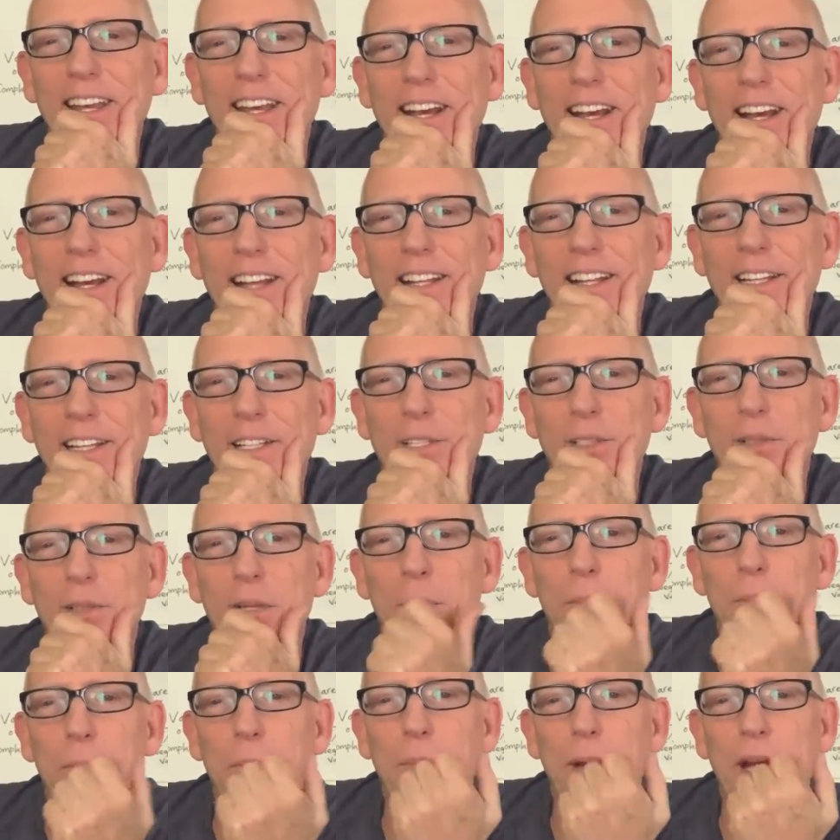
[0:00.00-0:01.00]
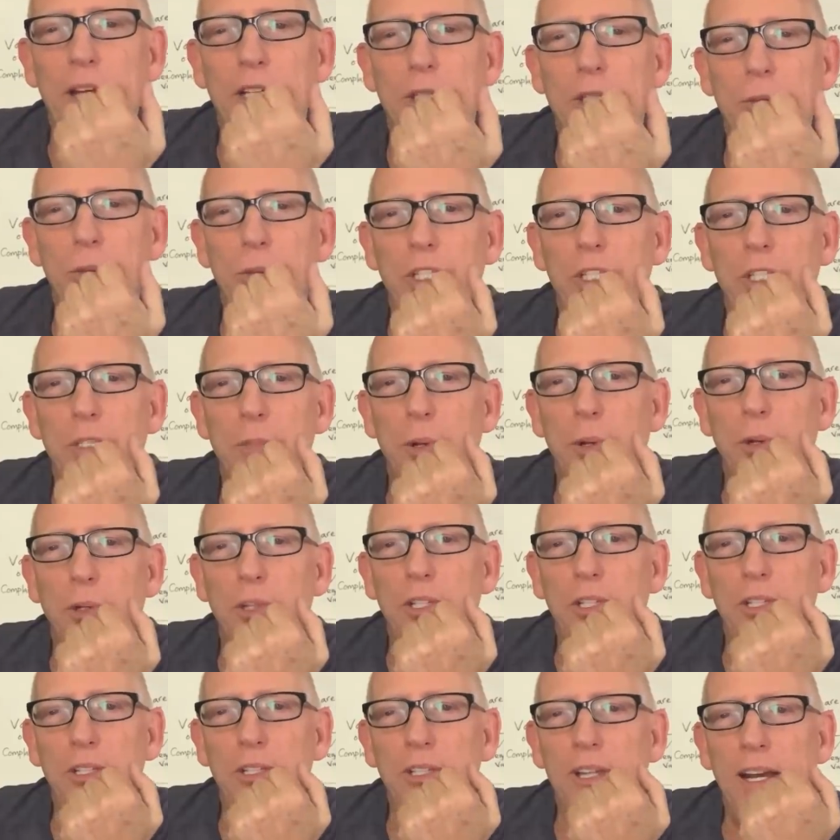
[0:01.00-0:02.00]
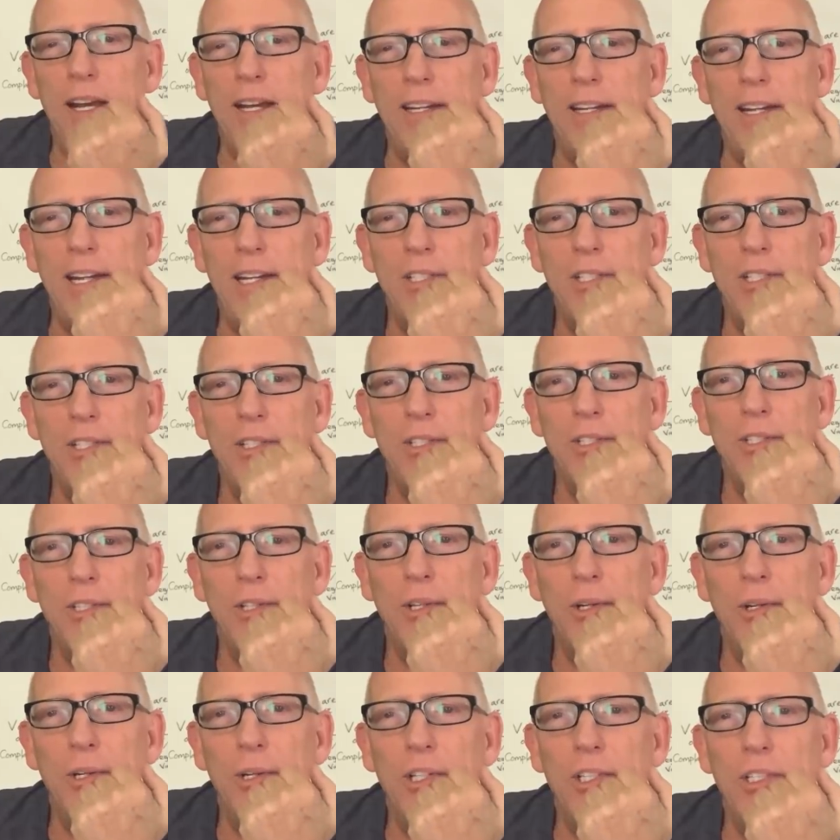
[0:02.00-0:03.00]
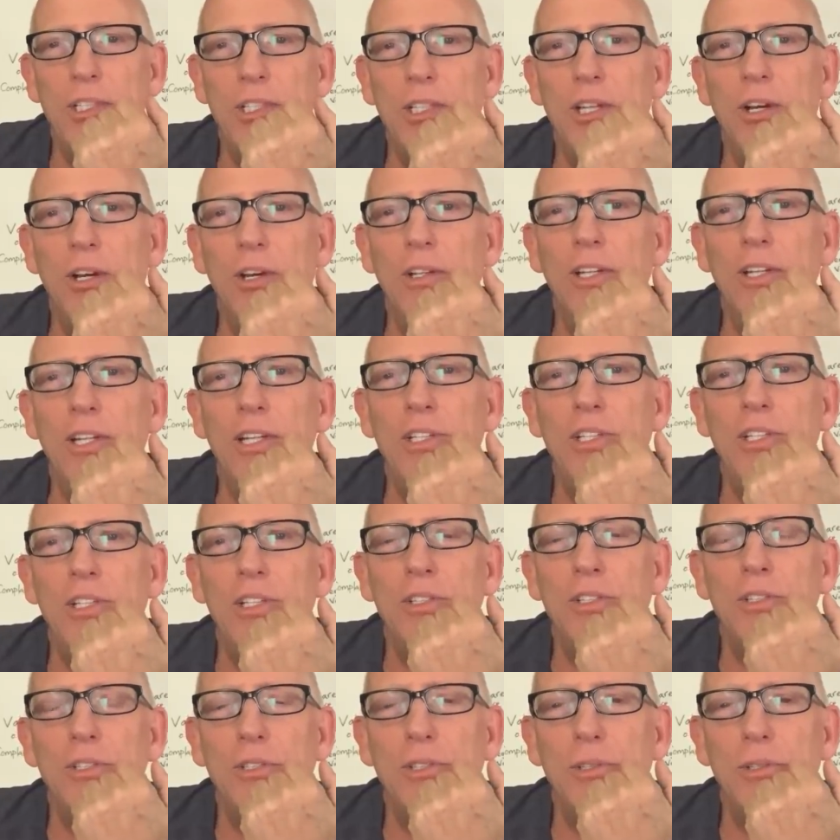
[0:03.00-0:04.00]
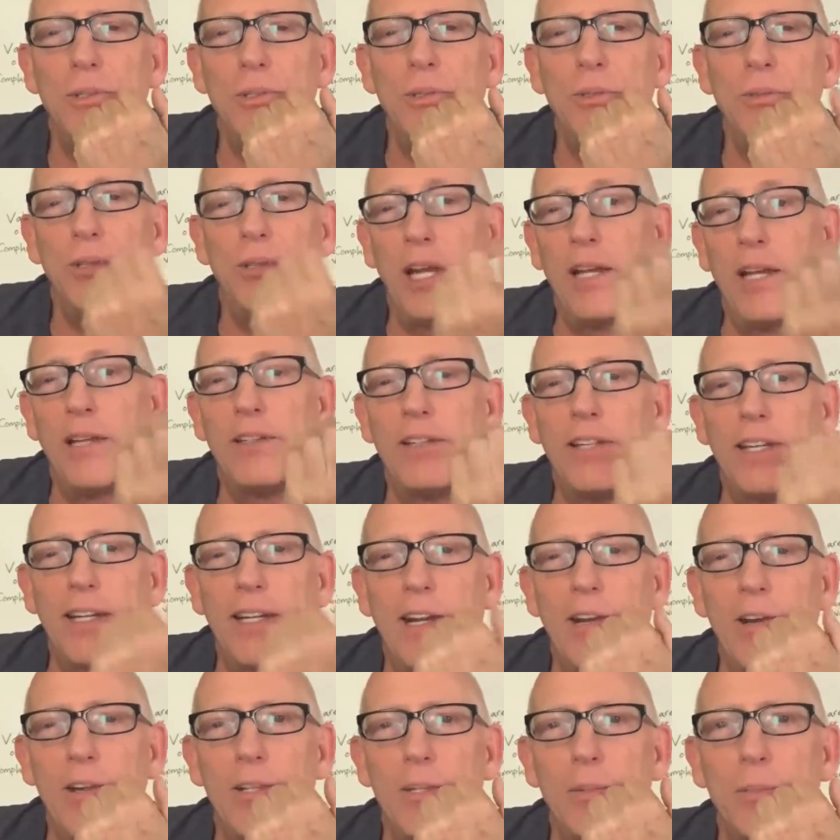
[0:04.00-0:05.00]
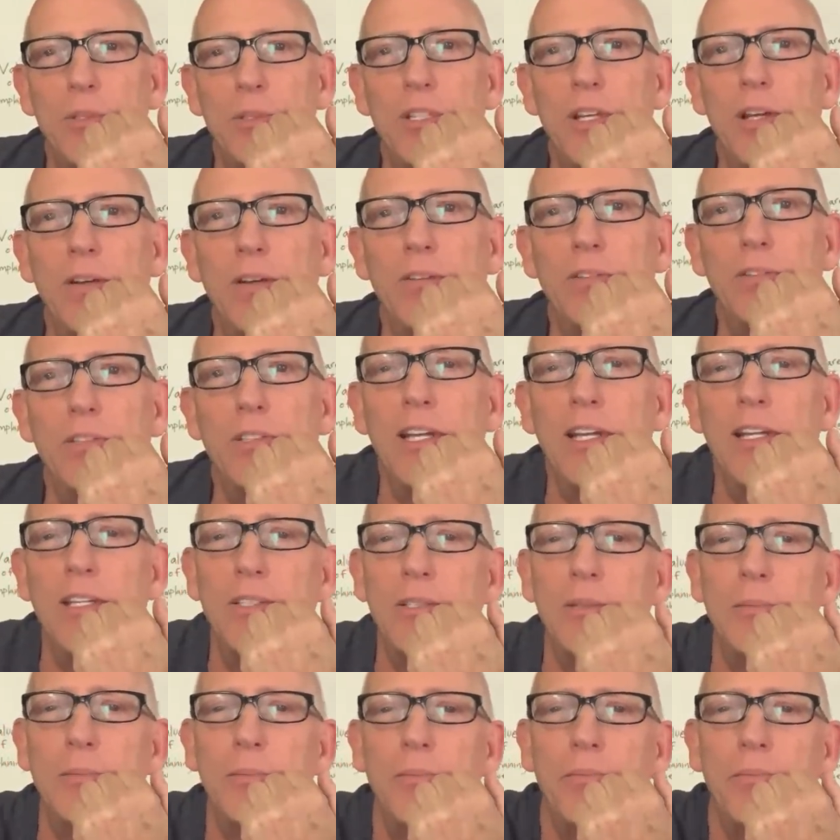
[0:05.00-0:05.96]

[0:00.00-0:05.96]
I like Trump best when he spoke to the United Nations, encouraging all nations to yeah take care of themselves. Yes.